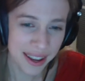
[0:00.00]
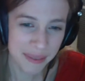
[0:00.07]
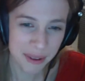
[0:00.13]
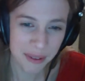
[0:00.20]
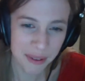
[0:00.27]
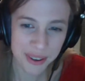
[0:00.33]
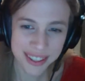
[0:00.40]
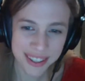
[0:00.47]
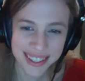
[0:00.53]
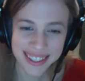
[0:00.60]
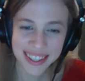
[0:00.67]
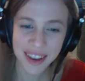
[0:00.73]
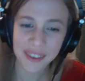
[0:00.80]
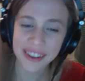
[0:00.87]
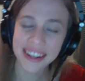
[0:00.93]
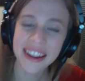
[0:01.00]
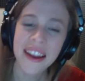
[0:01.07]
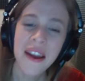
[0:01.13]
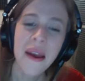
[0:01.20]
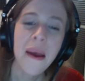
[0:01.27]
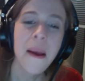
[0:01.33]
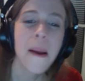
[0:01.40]
my voice is going.
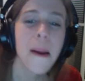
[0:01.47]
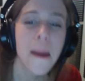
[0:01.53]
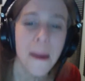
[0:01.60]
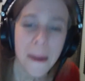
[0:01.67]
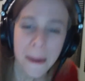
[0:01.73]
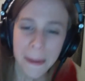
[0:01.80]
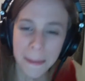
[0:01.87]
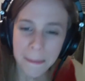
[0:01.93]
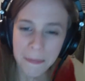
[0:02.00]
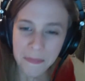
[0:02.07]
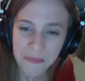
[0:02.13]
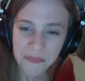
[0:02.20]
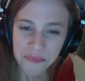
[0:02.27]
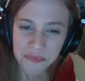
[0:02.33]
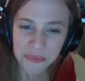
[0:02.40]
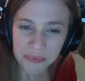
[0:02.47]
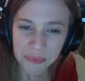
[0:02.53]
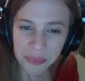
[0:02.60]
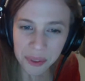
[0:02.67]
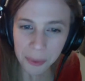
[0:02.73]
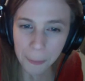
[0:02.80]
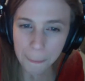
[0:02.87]
Um,
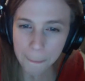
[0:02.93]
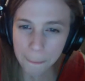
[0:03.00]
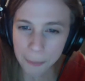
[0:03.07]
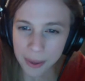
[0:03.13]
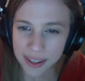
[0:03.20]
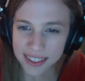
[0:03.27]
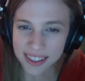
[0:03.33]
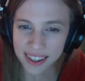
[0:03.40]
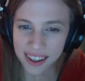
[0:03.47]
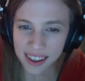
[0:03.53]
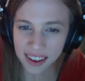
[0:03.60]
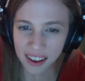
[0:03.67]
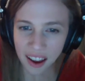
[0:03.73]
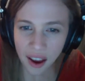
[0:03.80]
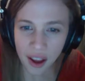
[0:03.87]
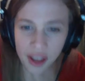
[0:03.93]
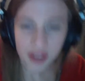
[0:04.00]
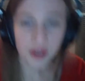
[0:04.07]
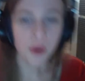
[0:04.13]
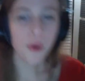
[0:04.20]
but uh, you know,